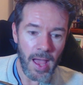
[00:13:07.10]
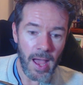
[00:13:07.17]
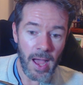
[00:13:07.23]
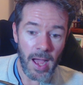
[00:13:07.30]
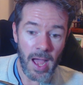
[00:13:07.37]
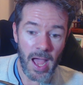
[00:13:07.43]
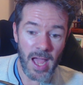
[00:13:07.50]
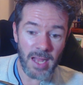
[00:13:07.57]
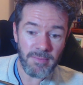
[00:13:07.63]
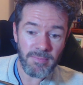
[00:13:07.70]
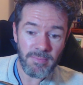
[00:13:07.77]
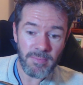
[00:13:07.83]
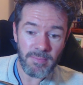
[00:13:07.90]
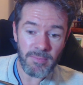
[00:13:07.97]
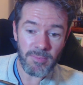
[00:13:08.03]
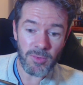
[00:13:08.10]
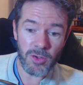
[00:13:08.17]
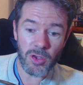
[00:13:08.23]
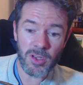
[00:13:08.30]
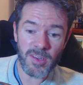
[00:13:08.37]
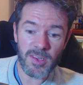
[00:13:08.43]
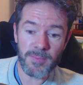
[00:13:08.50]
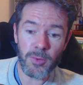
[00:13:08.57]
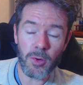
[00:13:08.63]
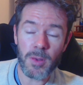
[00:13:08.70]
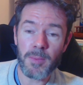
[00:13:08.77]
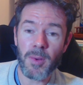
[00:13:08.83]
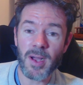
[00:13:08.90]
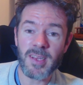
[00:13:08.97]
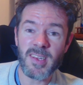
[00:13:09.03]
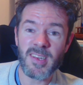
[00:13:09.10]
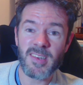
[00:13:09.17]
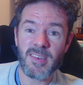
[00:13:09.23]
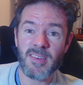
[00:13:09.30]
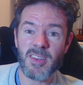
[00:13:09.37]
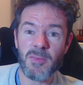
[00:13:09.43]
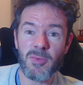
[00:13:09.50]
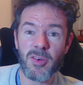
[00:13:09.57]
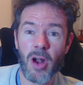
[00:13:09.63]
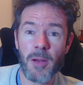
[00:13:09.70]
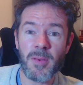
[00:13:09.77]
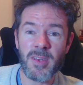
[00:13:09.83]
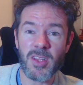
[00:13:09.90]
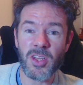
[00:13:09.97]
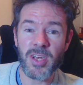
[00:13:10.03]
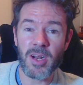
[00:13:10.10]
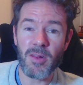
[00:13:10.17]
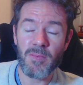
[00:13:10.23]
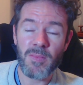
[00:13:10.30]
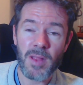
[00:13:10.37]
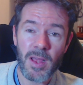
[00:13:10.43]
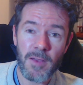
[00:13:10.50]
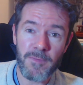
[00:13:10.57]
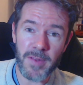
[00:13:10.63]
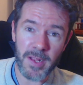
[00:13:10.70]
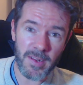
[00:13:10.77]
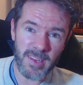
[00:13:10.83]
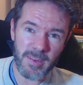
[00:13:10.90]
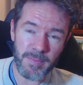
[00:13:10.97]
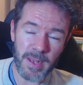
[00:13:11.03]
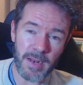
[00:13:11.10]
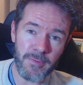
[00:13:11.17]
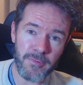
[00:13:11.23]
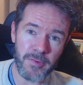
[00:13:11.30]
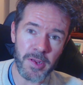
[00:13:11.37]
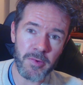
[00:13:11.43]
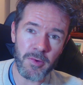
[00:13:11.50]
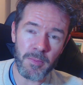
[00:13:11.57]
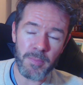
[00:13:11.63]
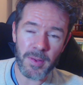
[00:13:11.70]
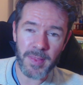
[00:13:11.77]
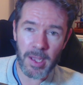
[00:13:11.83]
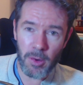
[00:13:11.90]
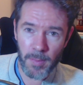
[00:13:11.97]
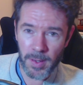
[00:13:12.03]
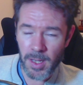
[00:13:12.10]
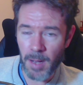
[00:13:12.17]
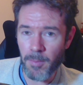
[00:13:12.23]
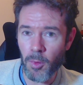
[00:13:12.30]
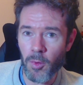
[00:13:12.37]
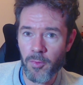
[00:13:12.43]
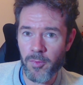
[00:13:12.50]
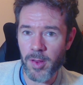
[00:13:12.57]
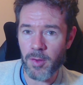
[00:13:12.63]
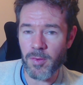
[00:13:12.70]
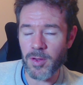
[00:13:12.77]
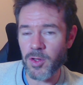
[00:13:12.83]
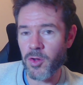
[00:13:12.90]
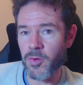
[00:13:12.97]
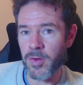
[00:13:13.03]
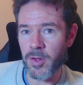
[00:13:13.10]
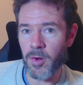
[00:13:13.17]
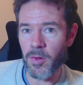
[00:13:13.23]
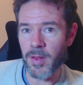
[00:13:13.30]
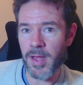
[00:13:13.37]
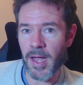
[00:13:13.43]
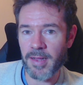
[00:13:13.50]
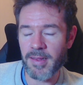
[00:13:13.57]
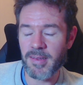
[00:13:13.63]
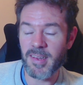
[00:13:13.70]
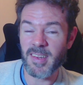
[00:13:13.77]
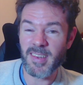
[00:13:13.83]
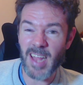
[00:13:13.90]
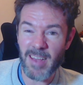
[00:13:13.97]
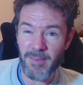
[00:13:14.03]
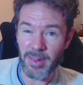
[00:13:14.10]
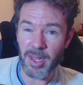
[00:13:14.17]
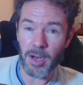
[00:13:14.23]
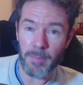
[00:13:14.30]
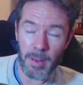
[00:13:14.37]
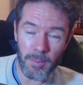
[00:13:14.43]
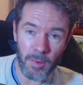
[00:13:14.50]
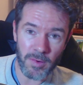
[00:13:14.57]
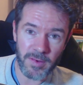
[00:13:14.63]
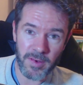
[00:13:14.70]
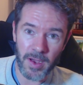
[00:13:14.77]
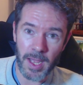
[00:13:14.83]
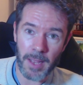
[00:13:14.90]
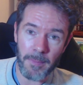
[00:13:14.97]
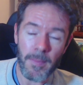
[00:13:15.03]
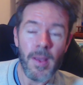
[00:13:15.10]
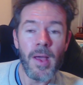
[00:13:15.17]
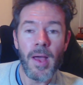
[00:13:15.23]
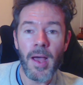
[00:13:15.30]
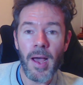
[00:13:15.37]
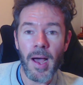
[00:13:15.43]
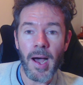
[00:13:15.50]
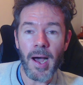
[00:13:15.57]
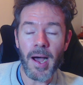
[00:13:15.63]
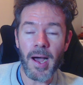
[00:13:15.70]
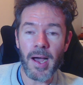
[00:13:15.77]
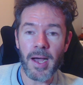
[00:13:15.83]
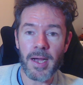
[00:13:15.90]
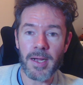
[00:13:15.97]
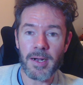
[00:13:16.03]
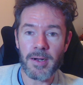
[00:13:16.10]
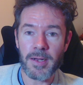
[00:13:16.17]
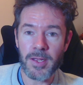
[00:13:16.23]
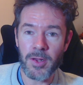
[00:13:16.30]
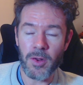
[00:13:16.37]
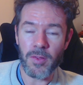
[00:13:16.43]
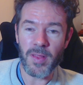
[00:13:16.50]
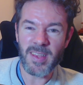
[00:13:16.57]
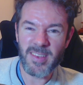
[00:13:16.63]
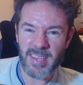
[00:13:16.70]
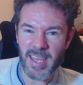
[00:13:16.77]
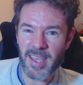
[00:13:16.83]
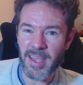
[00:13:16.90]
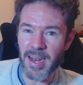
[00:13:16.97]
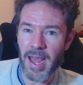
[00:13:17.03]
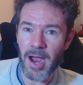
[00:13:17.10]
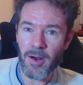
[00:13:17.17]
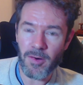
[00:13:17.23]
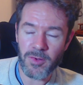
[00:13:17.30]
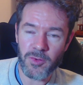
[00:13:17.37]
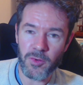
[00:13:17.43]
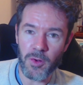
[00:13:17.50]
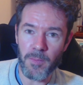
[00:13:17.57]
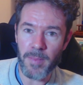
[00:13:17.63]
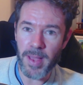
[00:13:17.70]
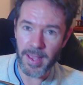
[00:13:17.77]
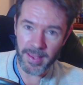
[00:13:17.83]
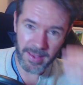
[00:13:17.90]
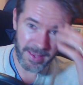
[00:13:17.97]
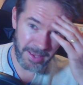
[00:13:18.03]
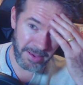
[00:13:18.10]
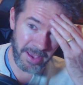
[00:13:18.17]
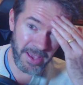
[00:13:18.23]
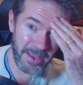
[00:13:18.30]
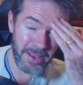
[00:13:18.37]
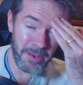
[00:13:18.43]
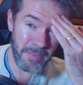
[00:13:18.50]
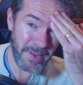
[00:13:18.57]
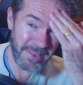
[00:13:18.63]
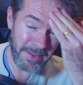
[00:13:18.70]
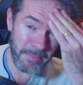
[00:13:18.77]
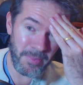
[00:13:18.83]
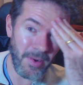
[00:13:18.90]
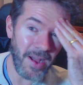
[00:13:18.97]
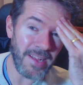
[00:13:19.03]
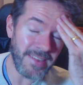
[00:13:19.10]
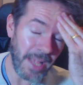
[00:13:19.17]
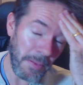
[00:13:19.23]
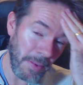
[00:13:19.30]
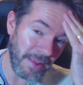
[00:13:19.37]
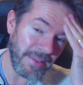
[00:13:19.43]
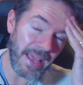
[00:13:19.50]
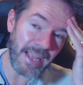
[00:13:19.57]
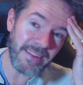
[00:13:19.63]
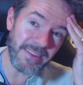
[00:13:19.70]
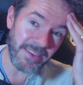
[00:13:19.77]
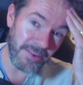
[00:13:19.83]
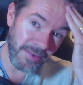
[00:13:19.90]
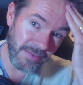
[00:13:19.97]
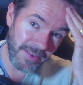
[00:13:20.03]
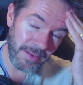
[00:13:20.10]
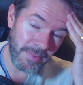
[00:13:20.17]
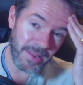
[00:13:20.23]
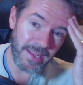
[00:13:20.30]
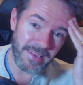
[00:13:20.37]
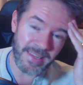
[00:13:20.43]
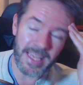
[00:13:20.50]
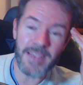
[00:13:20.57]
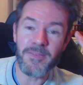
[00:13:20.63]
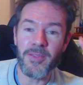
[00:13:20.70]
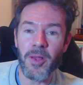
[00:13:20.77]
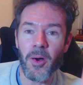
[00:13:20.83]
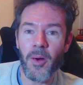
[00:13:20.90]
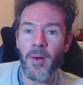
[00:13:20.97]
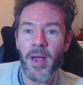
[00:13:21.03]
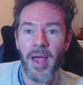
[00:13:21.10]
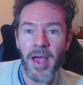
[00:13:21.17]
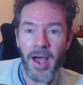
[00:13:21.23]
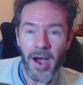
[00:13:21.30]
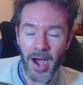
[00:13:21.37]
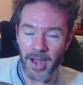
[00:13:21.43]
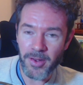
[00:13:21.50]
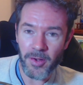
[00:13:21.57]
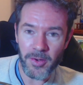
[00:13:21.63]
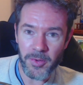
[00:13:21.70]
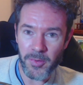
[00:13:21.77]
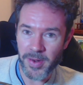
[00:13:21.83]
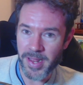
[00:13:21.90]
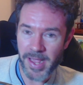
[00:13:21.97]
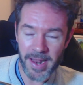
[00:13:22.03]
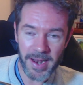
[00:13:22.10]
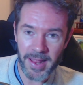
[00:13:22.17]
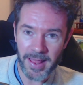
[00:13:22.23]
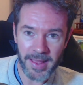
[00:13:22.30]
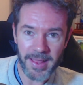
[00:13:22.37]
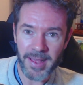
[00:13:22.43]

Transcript: And you can support me by just subscribing to the channel. Videos have been infrequent, but they will become more frequent during early access as I have a little bit more time. You know, they take an hour or 2 to make. You'd be surprised how many takes I do of some of these, even though I don't do any editing.